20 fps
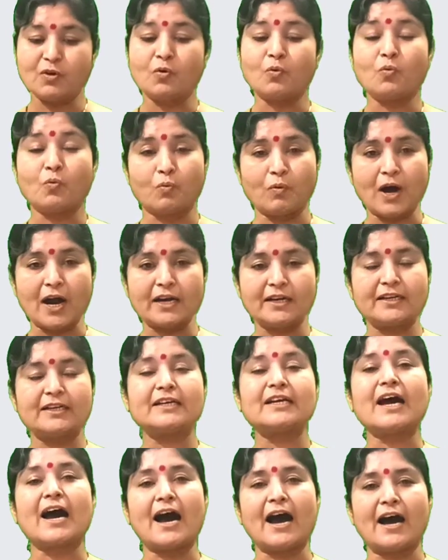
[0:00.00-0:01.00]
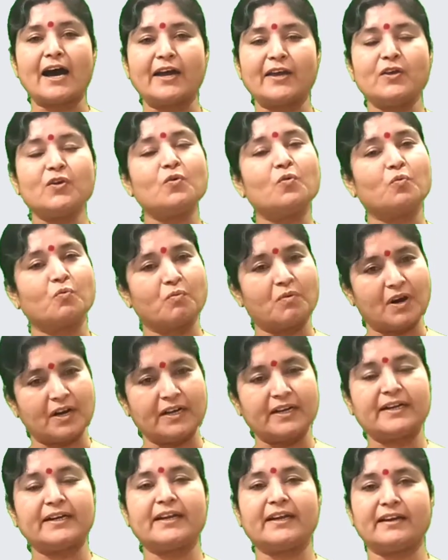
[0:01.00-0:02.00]
what I
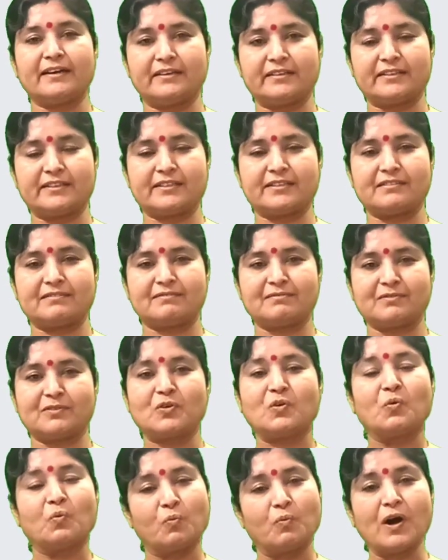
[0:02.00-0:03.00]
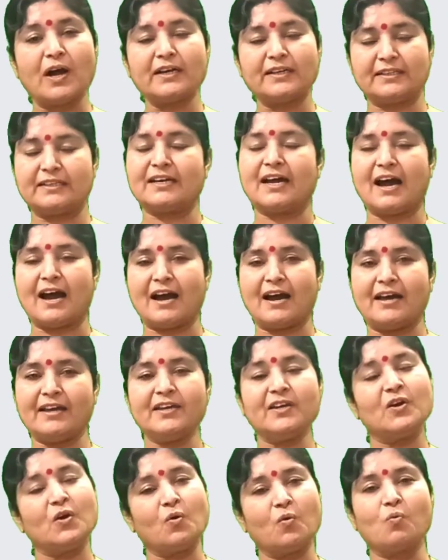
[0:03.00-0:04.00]
wanted. What
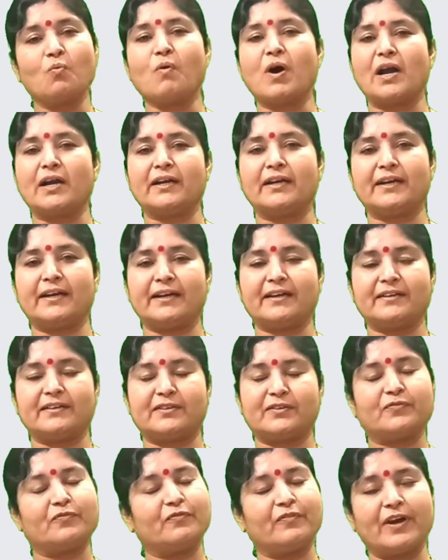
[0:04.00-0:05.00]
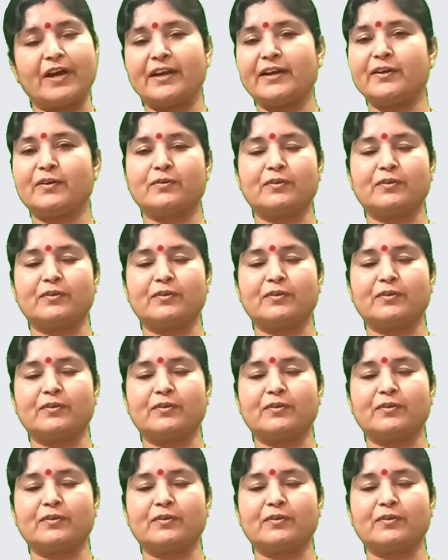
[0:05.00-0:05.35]
I wanted. Very